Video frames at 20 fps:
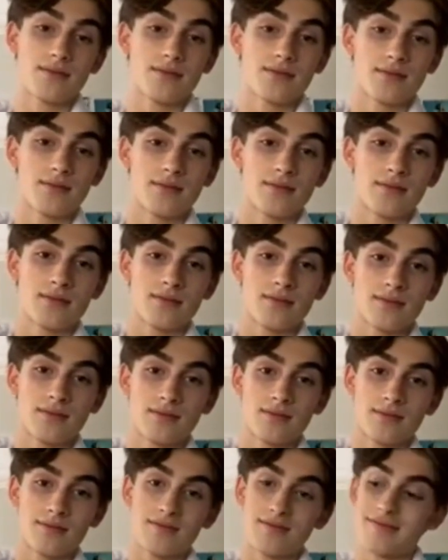
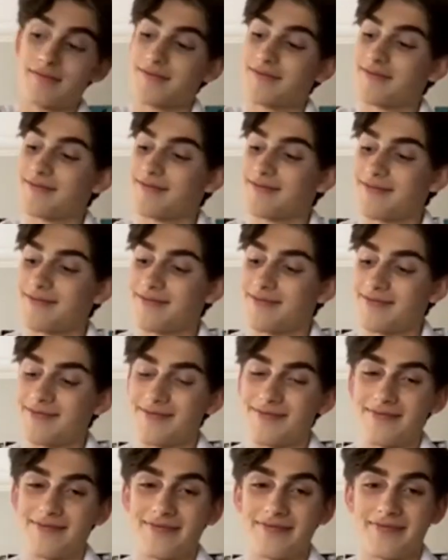
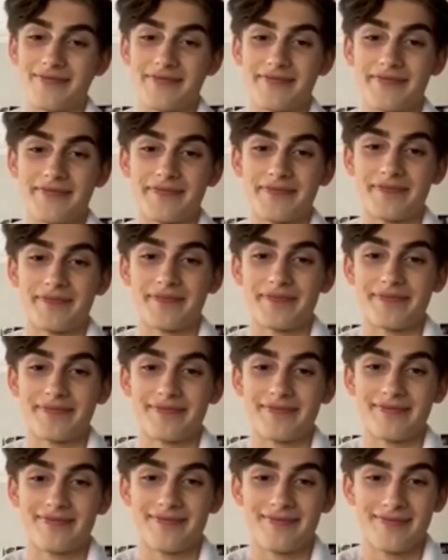
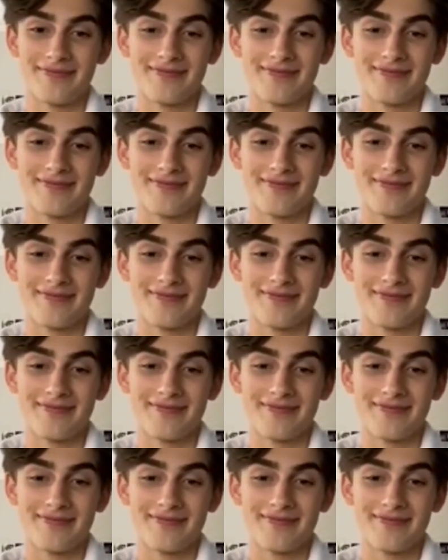This person isn't speaking.